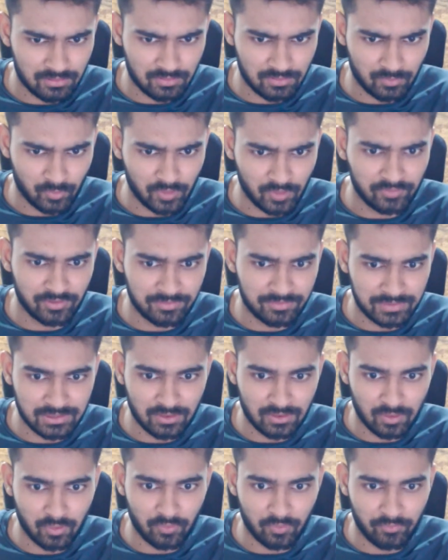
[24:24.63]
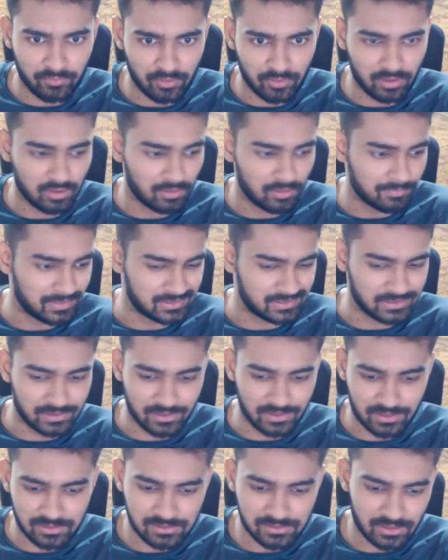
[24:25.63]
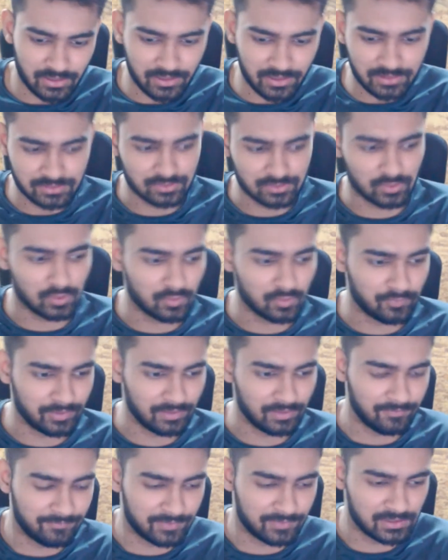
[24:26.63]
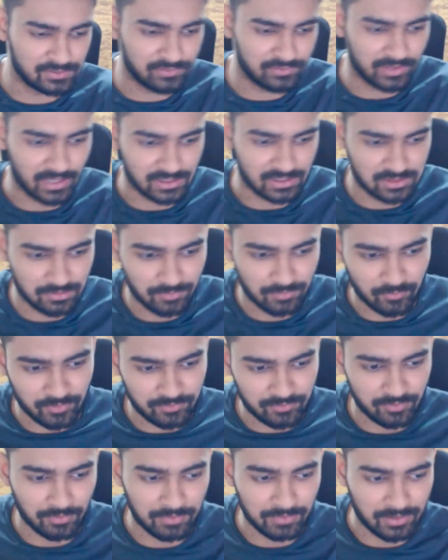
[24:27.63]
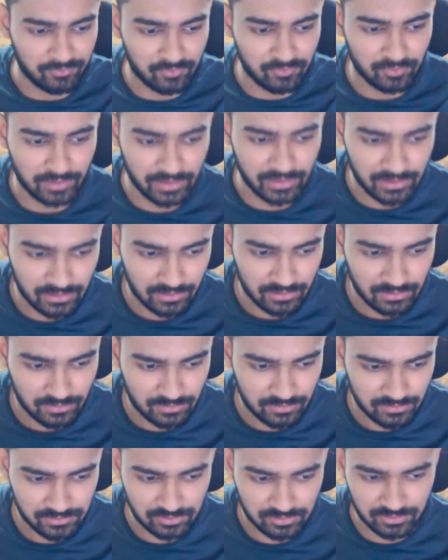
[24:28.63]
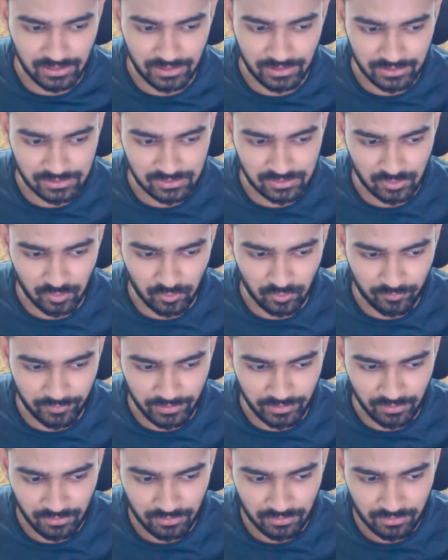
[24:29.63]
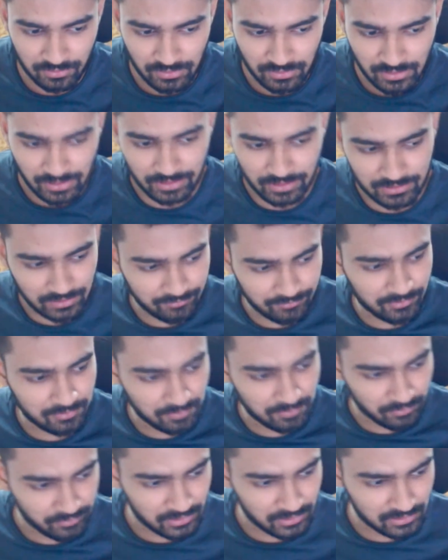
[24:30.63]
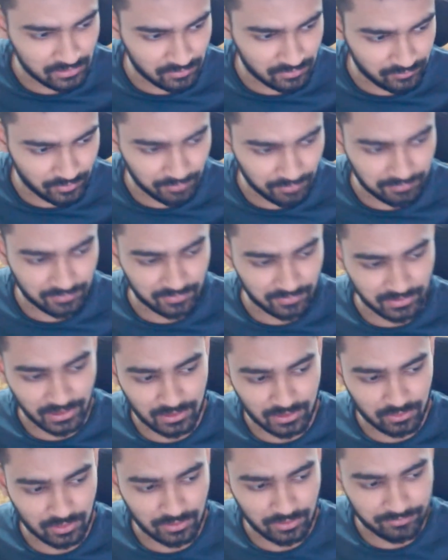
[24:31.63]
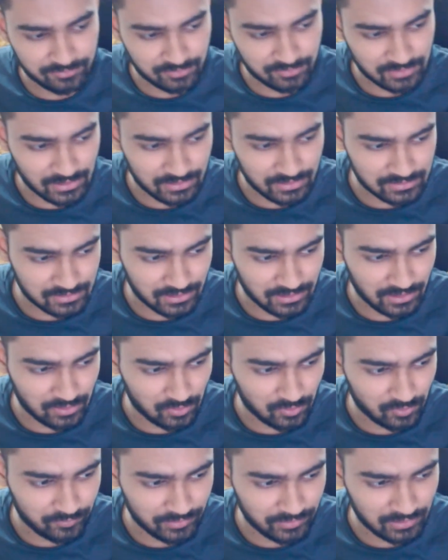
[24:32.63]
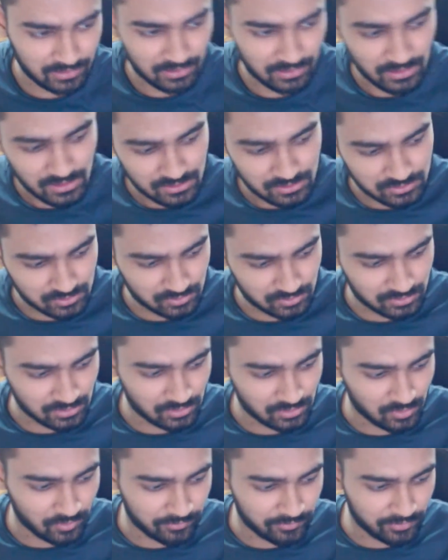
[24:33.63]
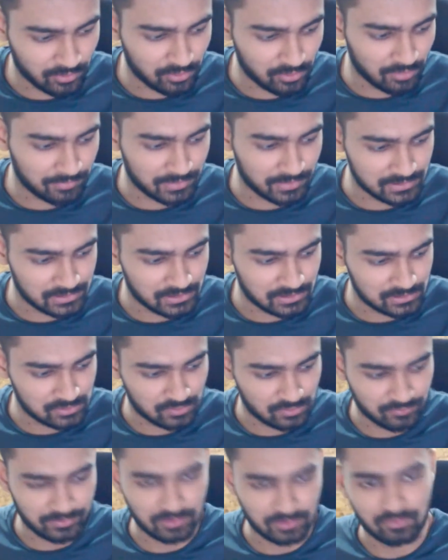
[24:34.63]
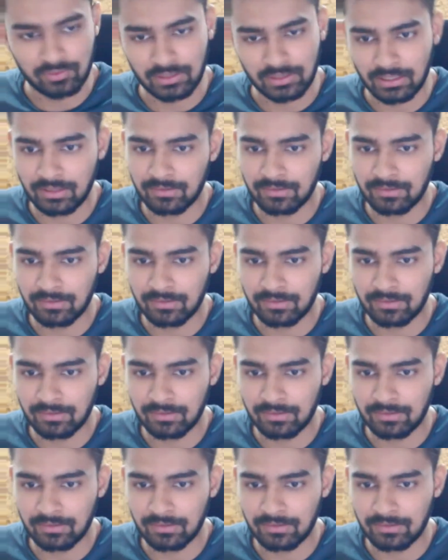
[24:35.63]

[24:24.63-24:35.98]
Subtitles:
What will be the overall complexity? It is open. First, we are actually moving from left to right, so that is open, and then we're moving from right to left, so that is again open. So the overall complexity is open only.